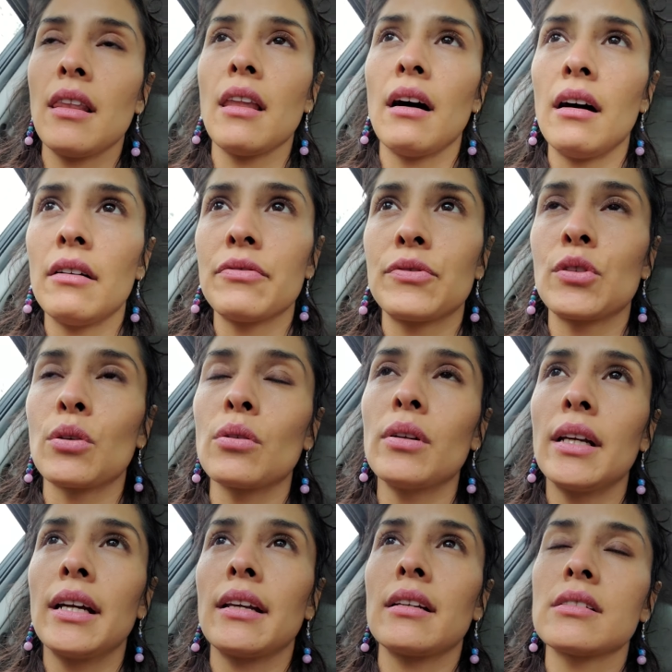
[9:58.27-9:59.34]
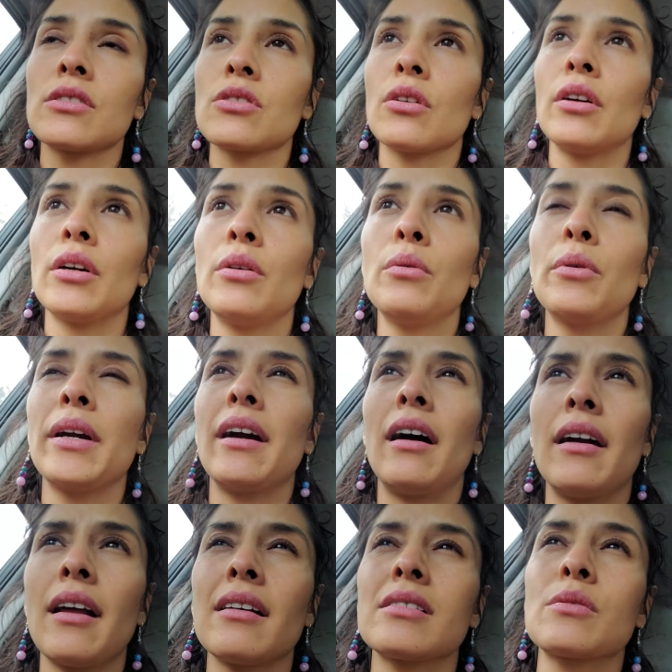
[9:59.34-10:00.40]
love truly and enjoy who we
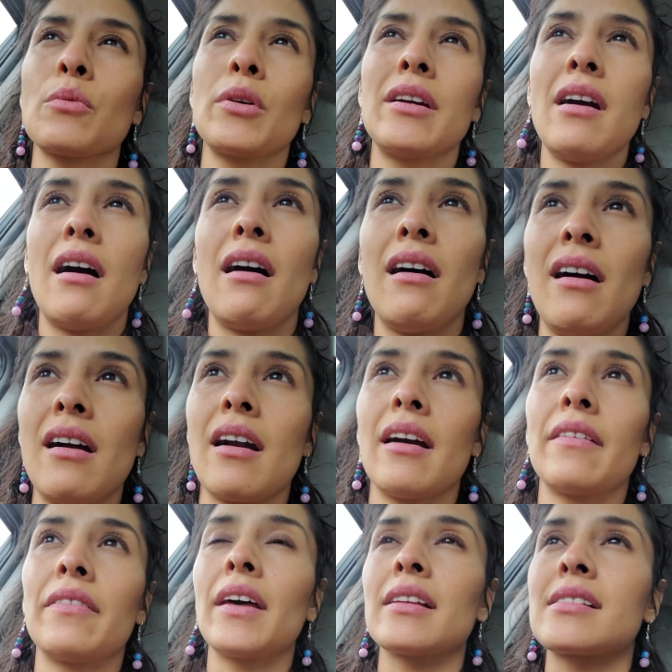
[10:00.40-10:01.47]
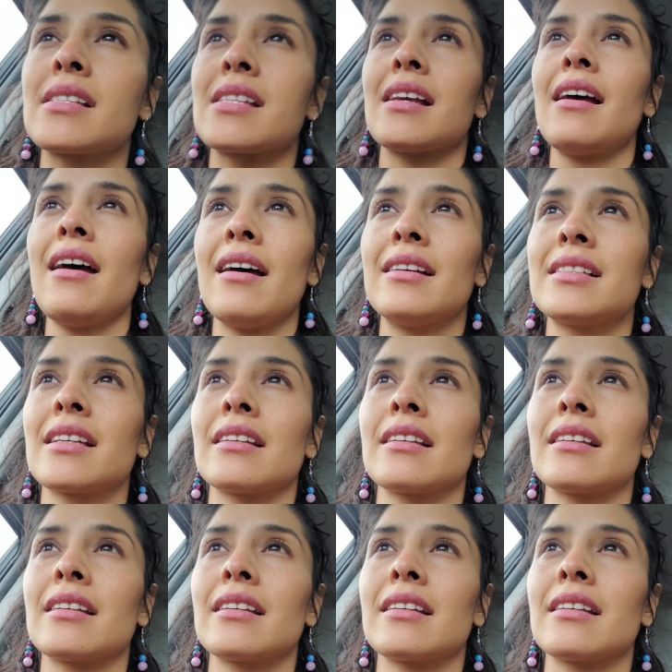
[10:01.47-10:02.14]
are as we are and that's it